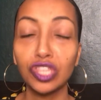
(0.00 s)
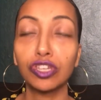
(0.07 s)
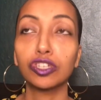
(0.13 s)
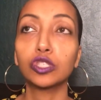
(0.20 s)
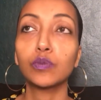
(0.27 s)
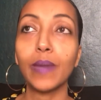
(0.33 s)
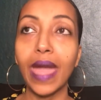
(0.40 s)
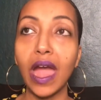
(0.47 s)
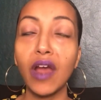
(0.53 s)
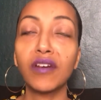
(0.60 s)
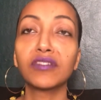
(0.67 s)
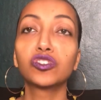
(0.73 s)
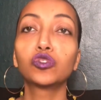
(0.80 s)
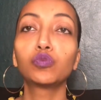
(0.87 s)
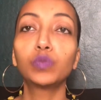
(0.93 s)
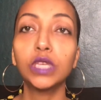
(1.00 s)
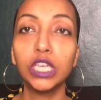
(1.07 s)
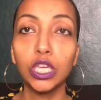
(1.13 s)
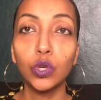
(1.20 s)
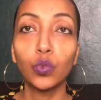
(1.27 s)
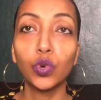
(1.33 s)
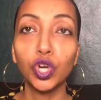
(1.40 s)
There is power of
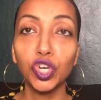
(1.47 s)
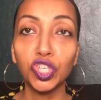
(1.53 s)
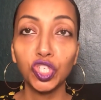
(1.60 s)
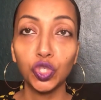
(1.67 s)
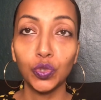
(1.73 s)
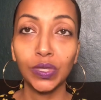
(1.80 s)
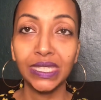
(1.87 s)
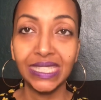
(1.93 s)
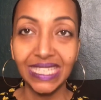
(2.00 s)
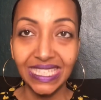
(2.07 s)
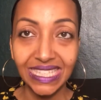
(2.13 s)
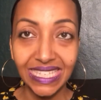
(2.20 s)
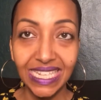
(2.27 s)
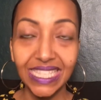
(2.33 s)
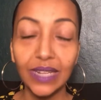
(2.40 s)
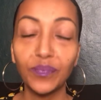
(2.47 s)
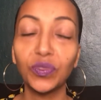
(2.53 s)
speaking words to existence.